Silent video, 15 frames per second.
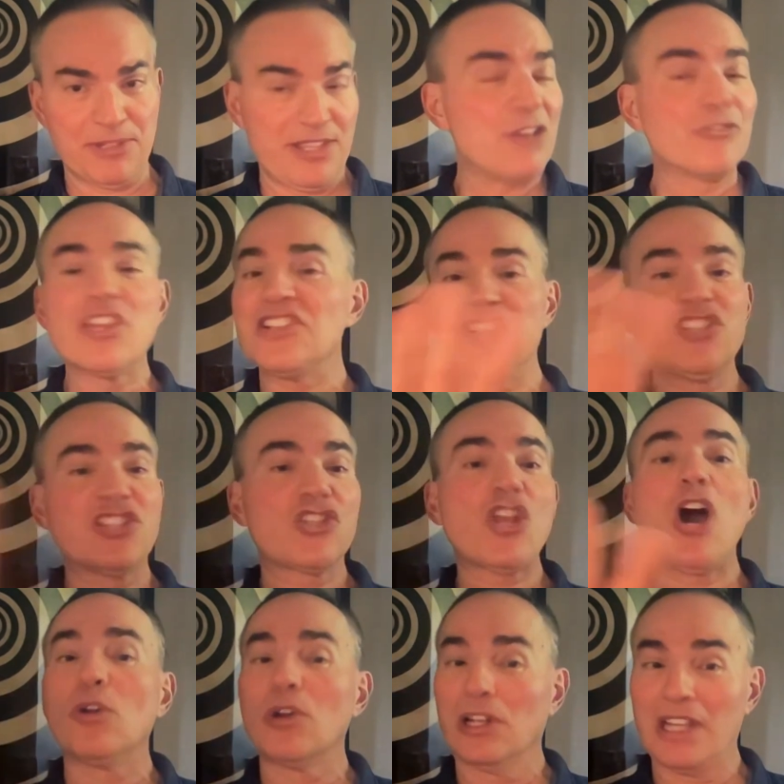Now, this is
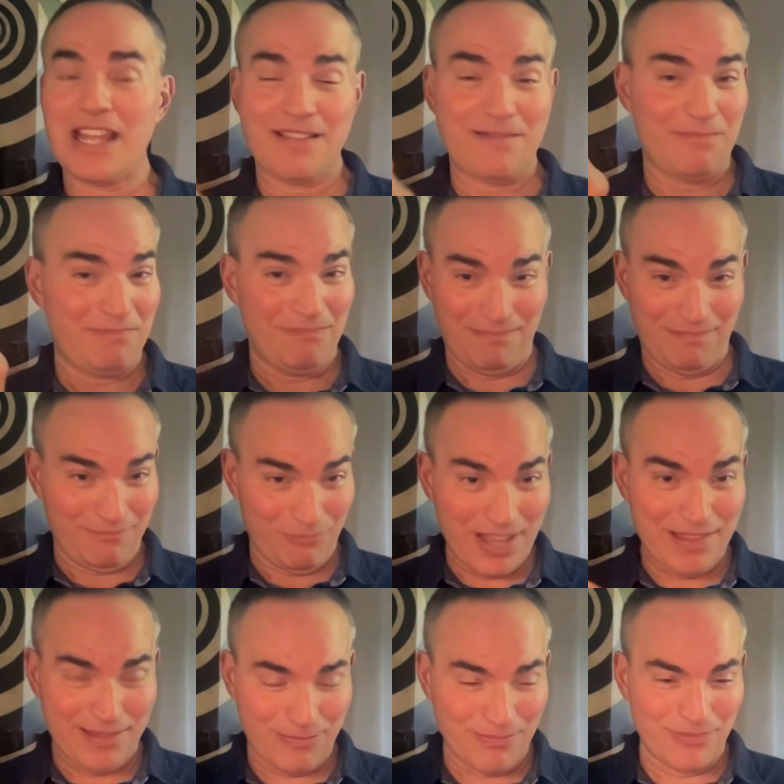totally
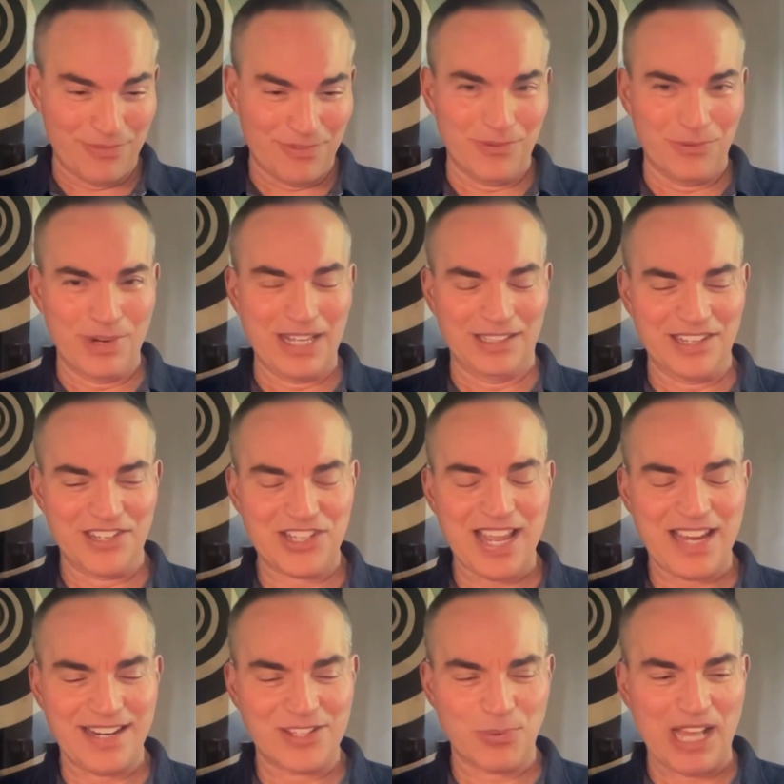with real
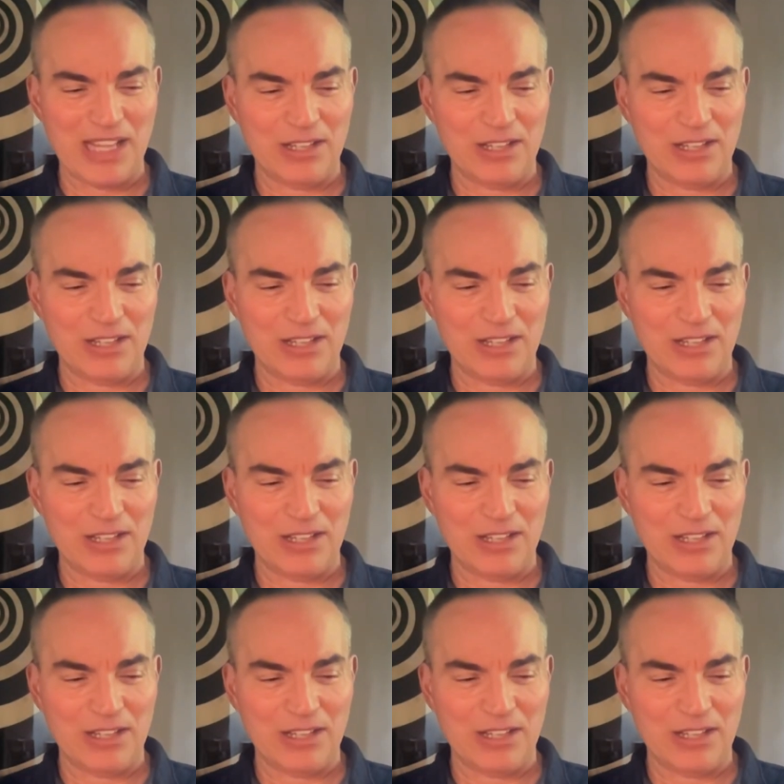estate as well.